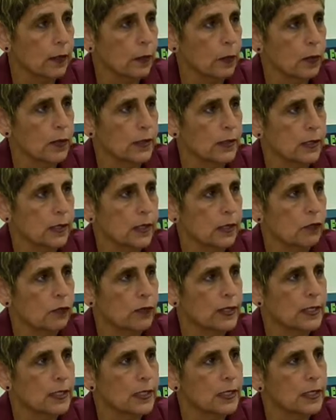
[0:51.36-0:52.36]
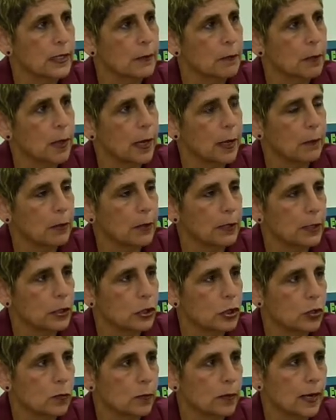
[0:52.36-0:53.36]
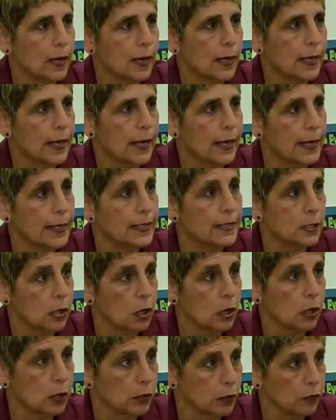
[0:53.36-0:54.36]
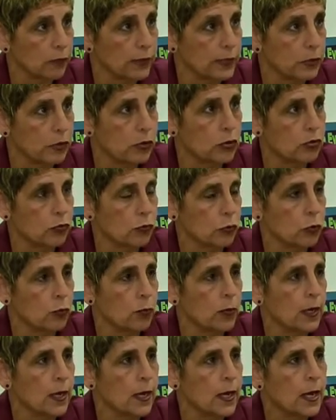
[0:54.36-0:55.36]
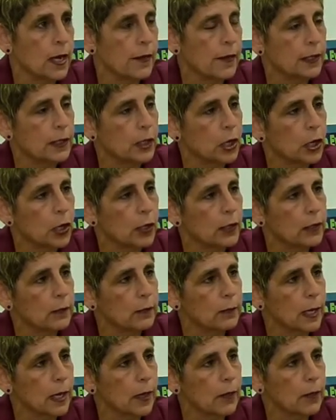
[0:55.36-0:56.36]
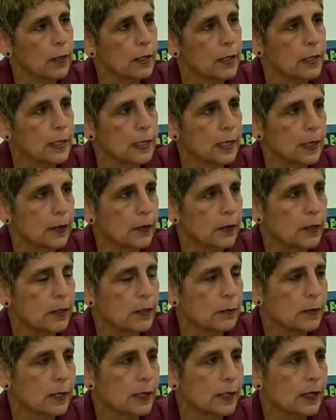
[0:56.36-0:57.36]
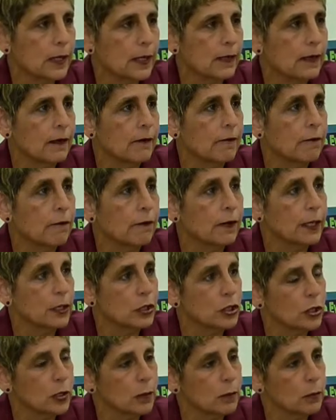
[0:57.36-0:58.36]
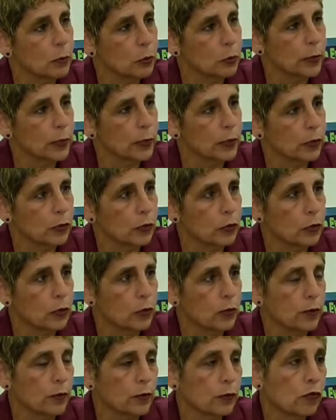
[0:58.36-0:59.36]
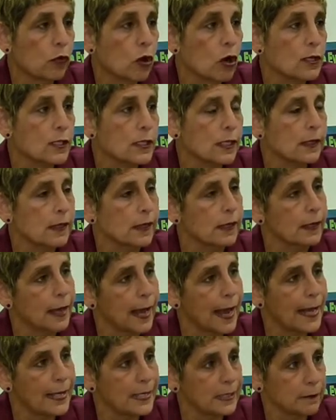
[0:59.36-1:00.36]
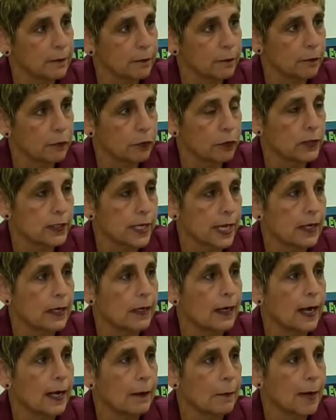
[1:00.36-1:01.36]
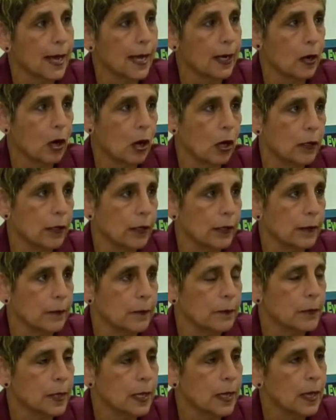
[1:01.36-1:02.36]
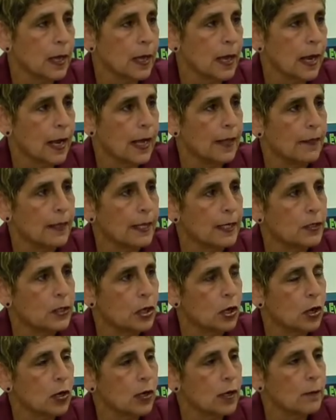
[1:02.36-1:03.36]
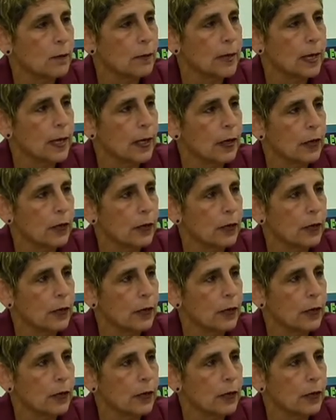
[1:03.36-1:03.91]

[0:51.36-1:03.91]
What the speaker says: that was recently published by NSR, a research group, that talked about this year as being an inflection point or crossing the chasm for satellite backhauling. And they talk about